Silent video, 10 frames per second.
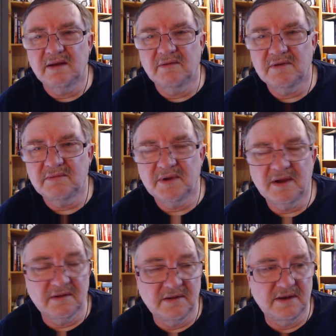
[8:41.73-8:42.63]
And it was
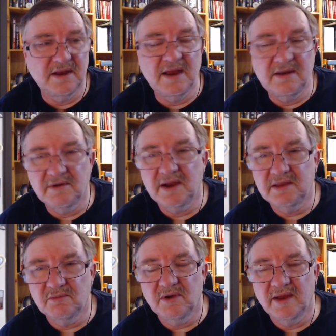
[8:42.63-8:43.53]
because he A,
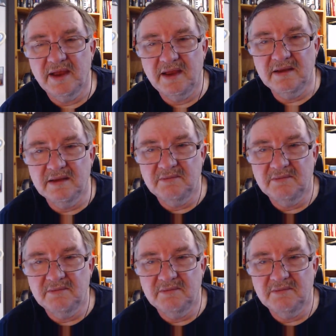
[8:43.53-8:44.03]
read the play,